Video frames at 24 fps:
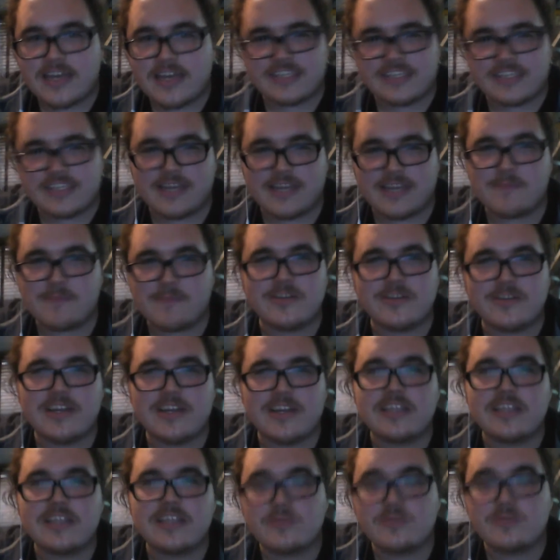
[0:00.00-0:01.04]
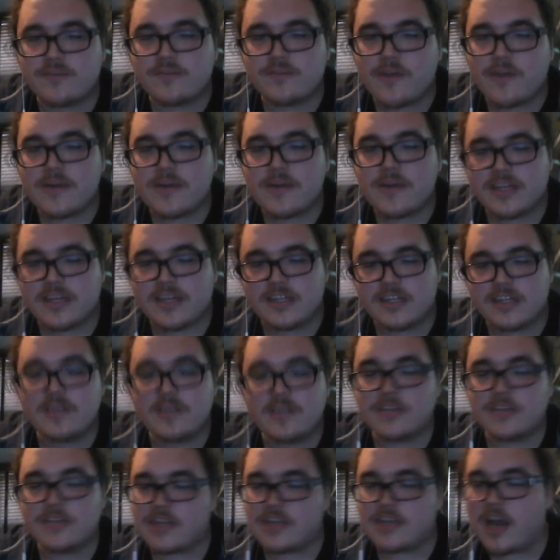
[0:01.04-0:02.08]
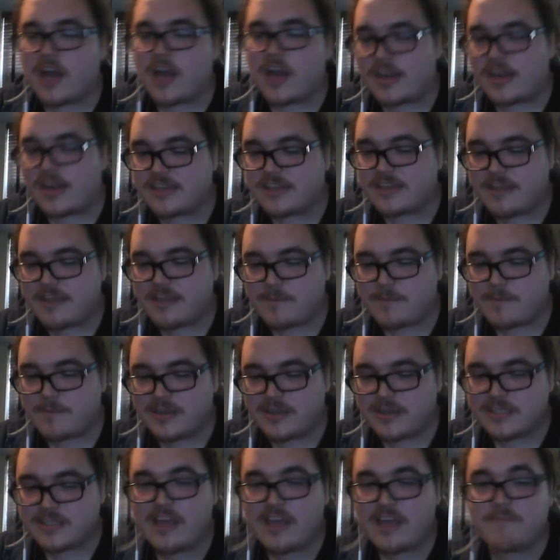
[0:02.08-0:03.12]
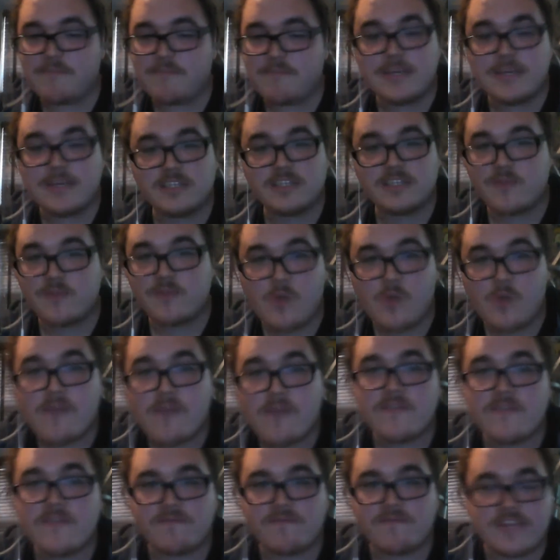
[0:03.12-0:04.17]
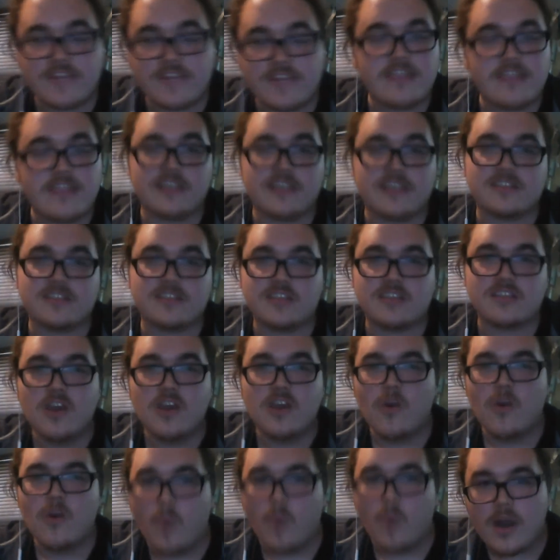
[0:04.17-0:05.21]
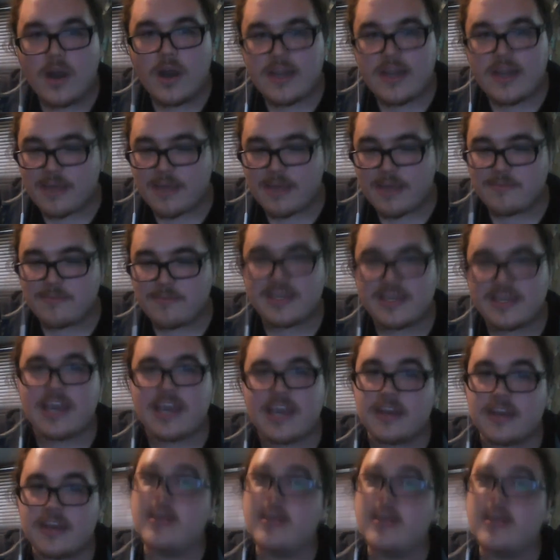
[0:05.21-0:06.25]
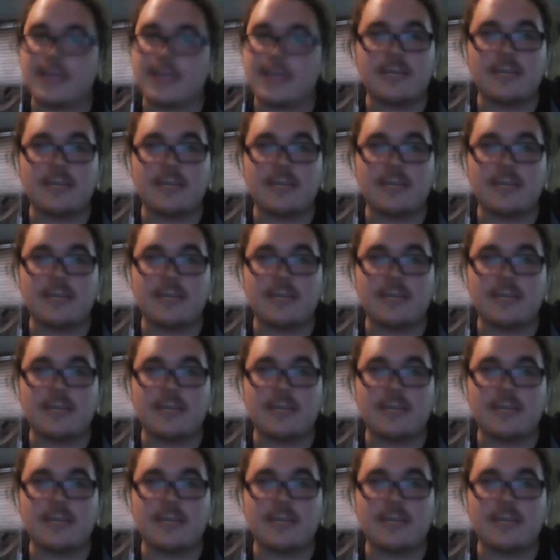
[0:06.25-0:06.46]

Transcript: attempt on this was very clearly not an attempt on his life, because if whoever did this wanted him dead, he'd